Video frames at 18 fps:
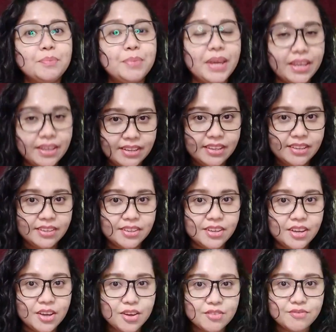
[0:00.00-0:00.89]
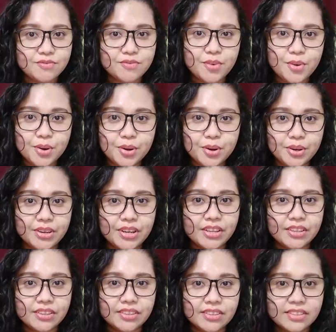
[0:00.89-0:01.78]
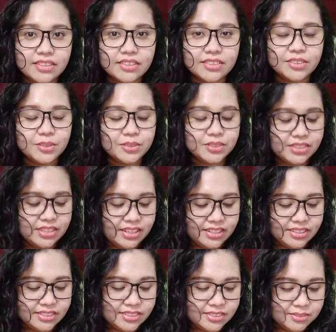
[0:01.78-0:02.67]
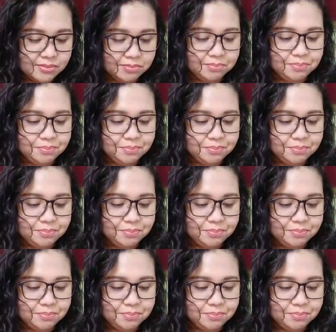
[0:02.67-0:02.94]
paying for those things.